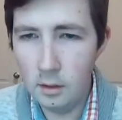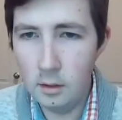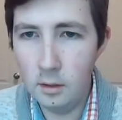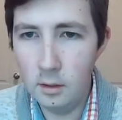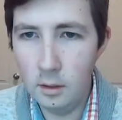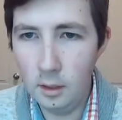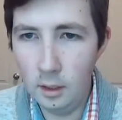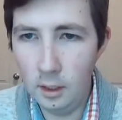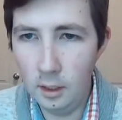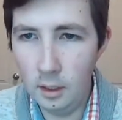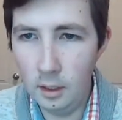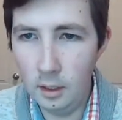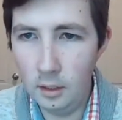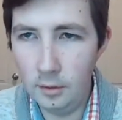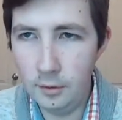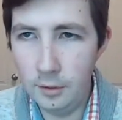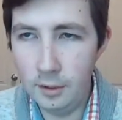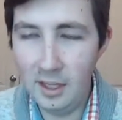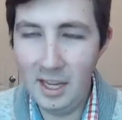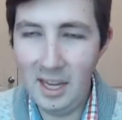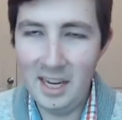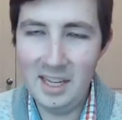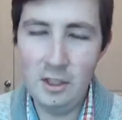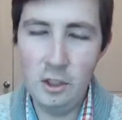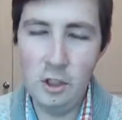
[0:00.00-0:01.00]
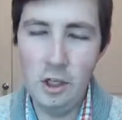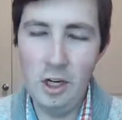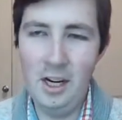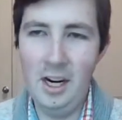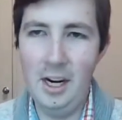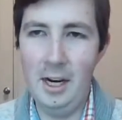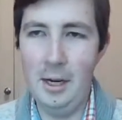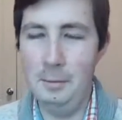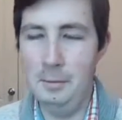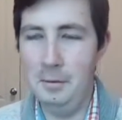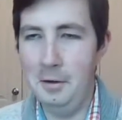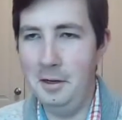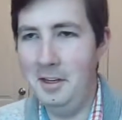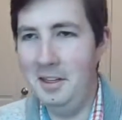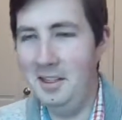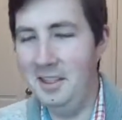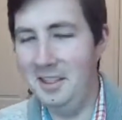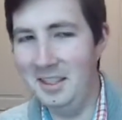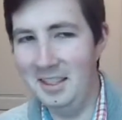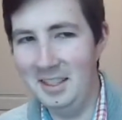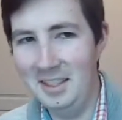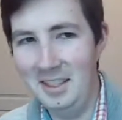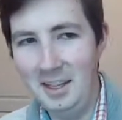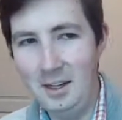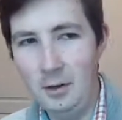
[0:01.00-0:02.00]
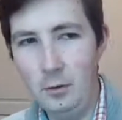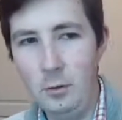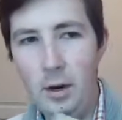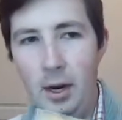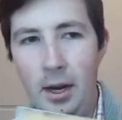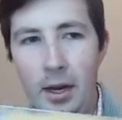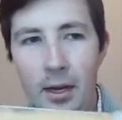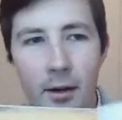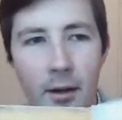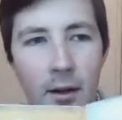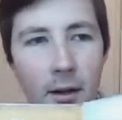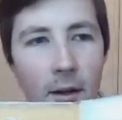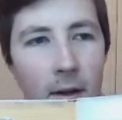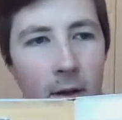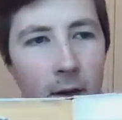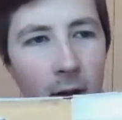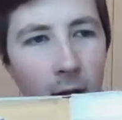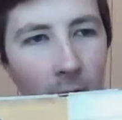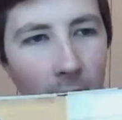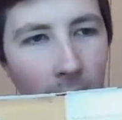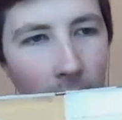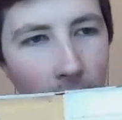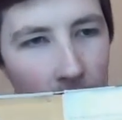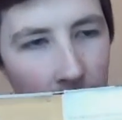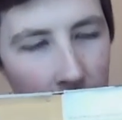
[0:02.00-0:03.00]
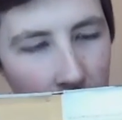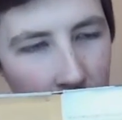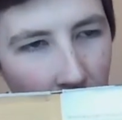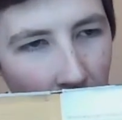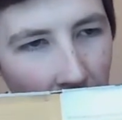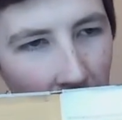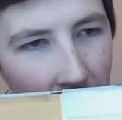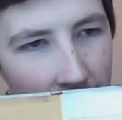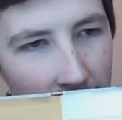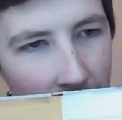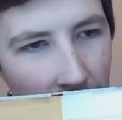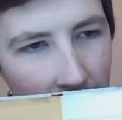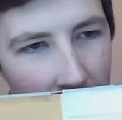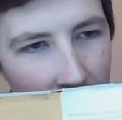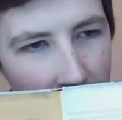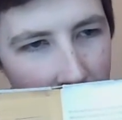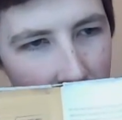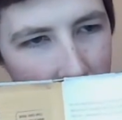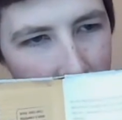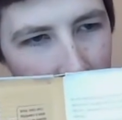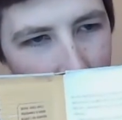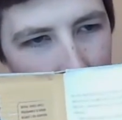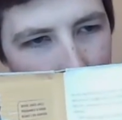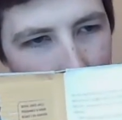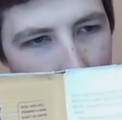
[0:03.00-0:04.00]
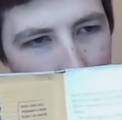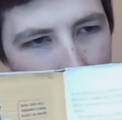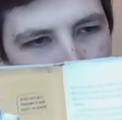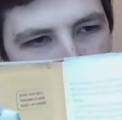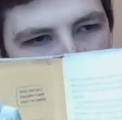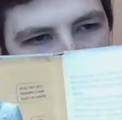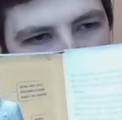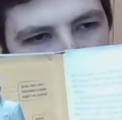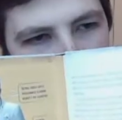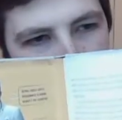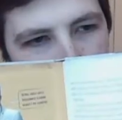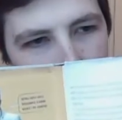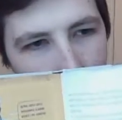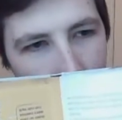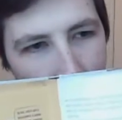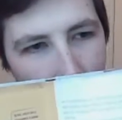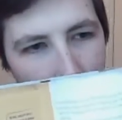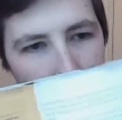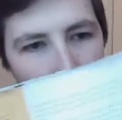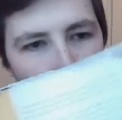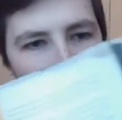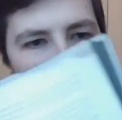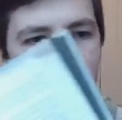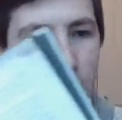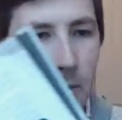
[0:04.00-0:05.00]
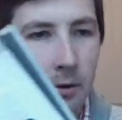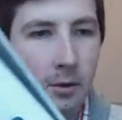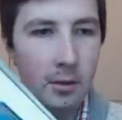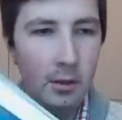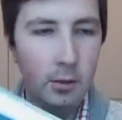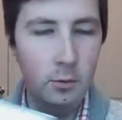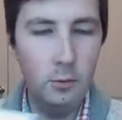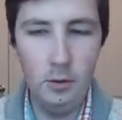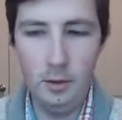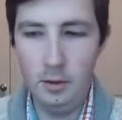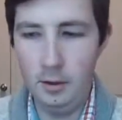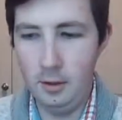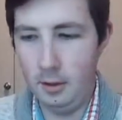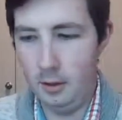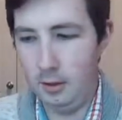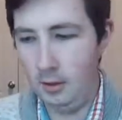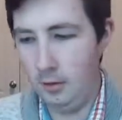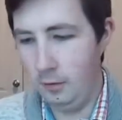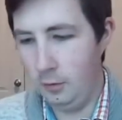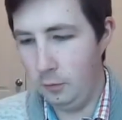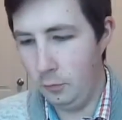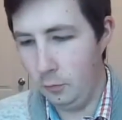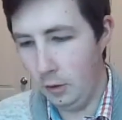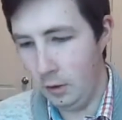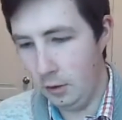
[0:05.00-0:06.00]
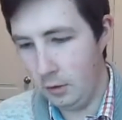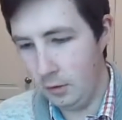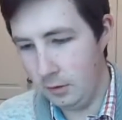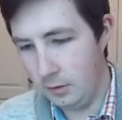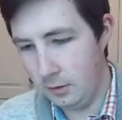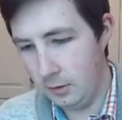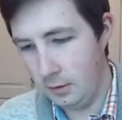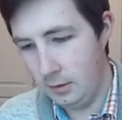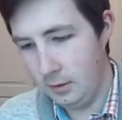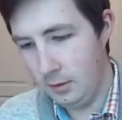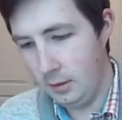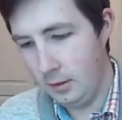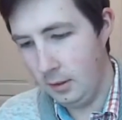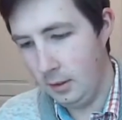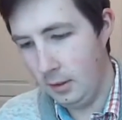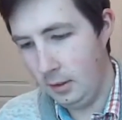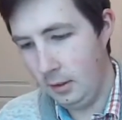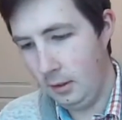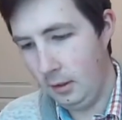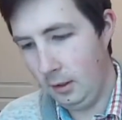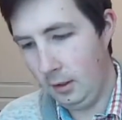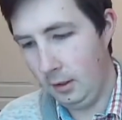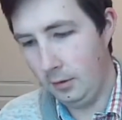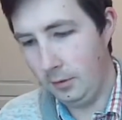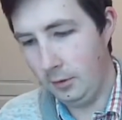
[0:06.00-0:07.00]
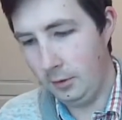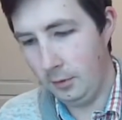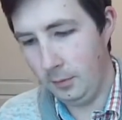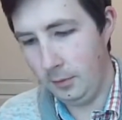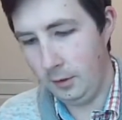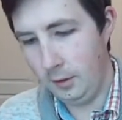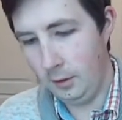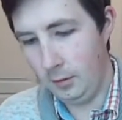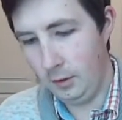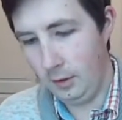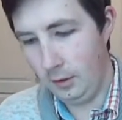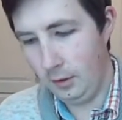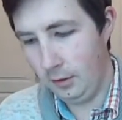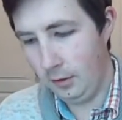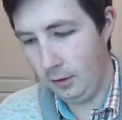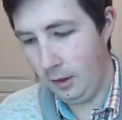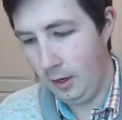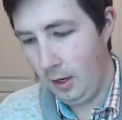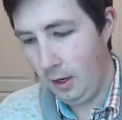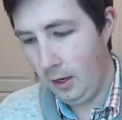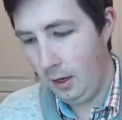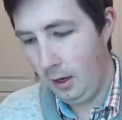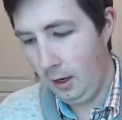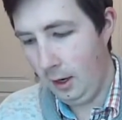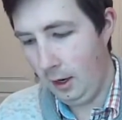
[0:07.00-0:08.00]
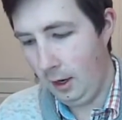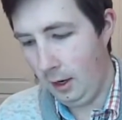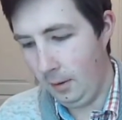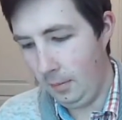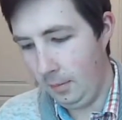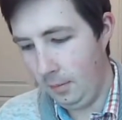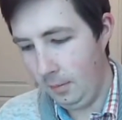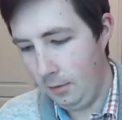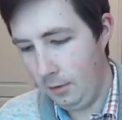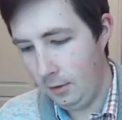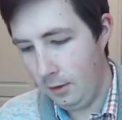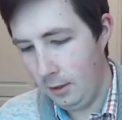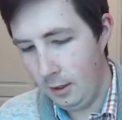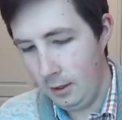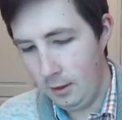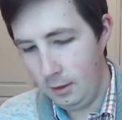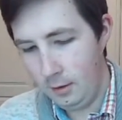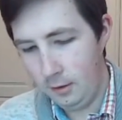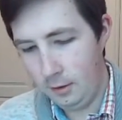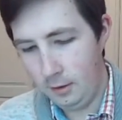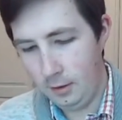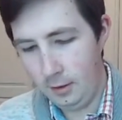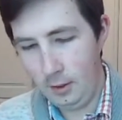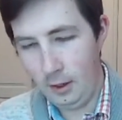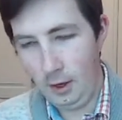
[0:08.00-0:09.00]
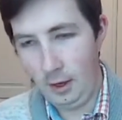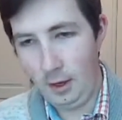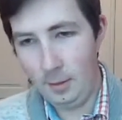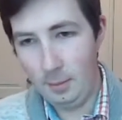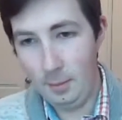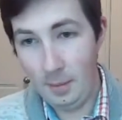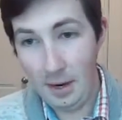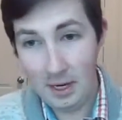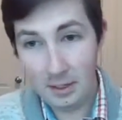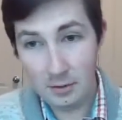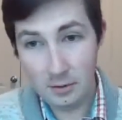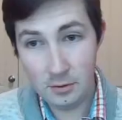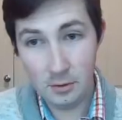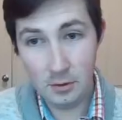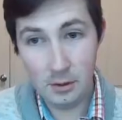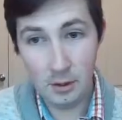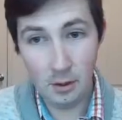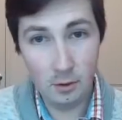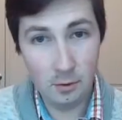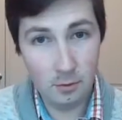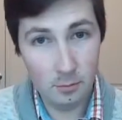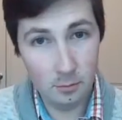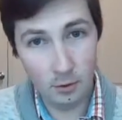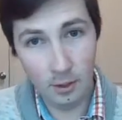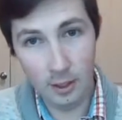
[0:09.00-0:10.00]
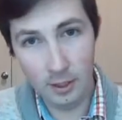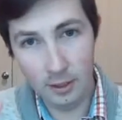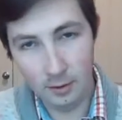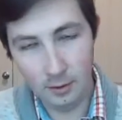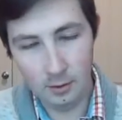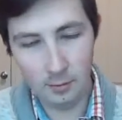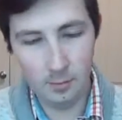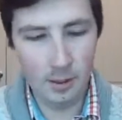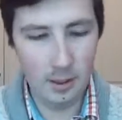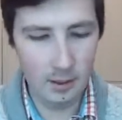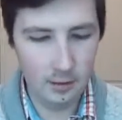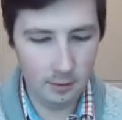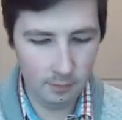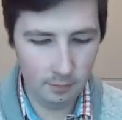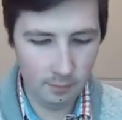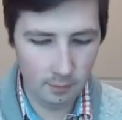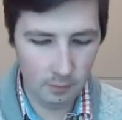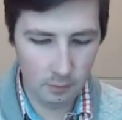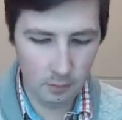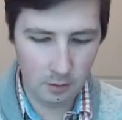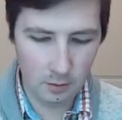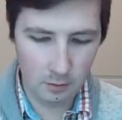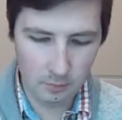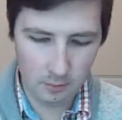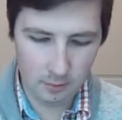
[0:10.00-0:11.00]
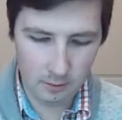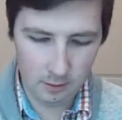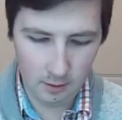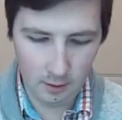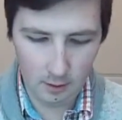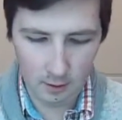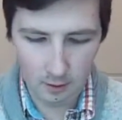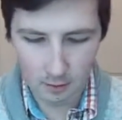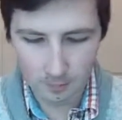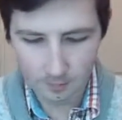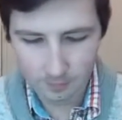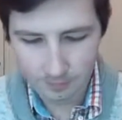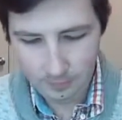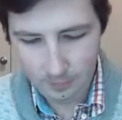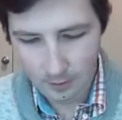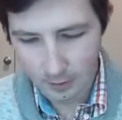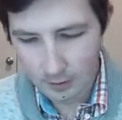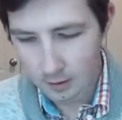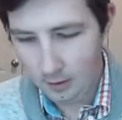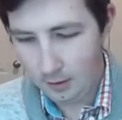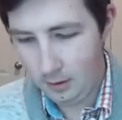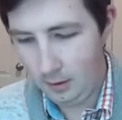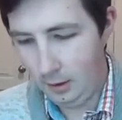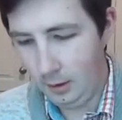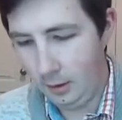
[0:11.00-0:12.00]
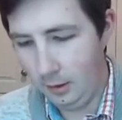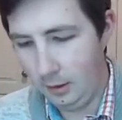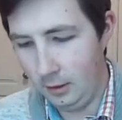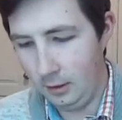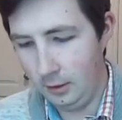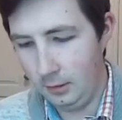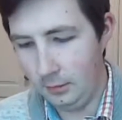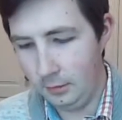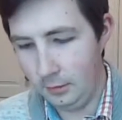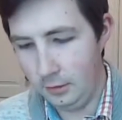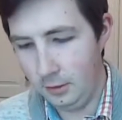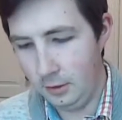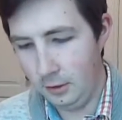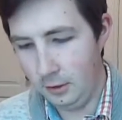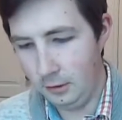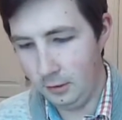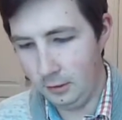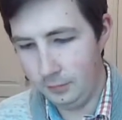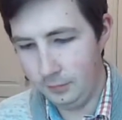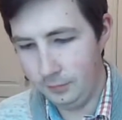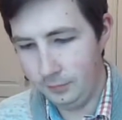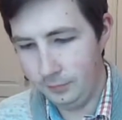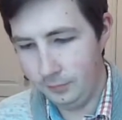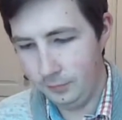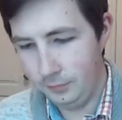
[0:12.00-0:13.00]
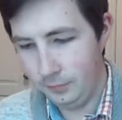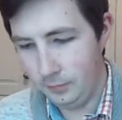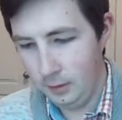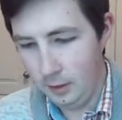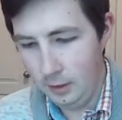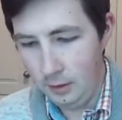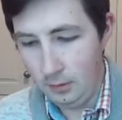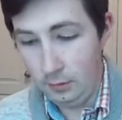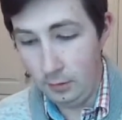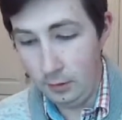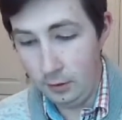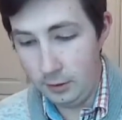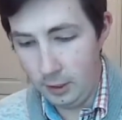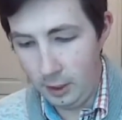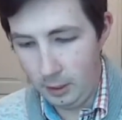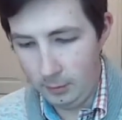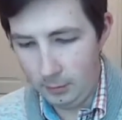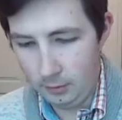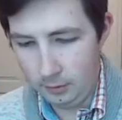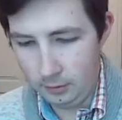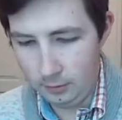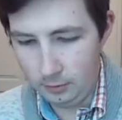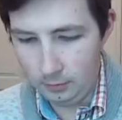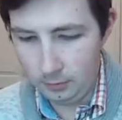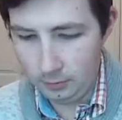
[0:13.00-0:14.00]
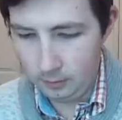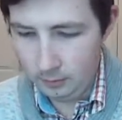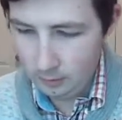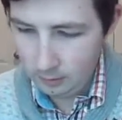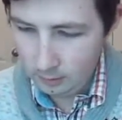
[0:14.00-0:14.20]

The Last Jedi. Right. Because you have like this this person with the rose, something or other. Master Codebreaker makes a few notes in here. So, for example,